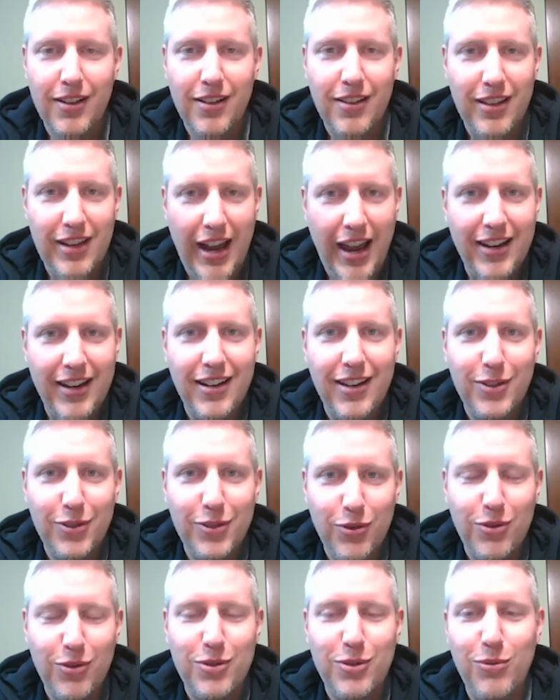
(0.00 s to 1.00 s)
the
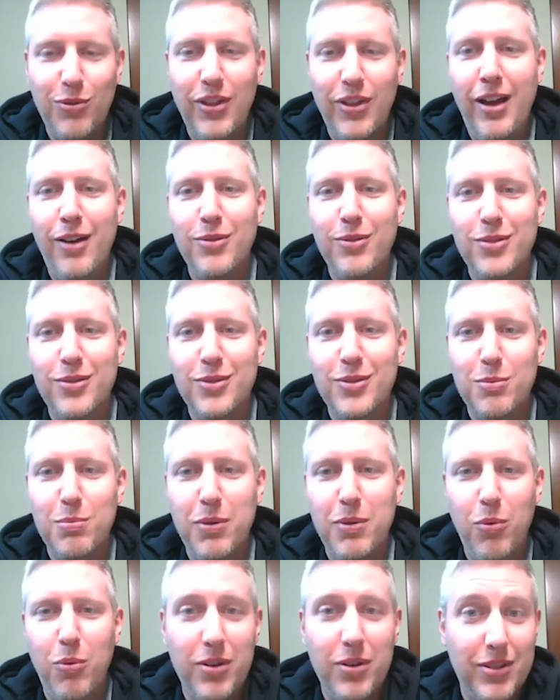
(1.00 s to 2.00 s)
90s or the 2000s,
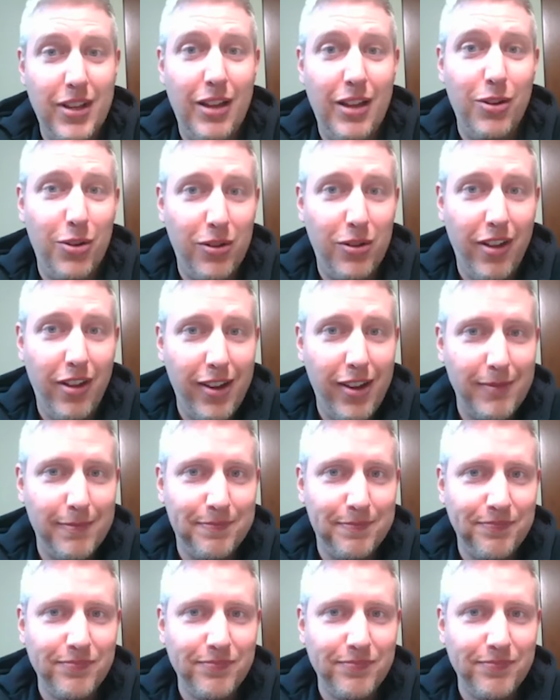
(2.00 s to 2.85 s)
but what does that look like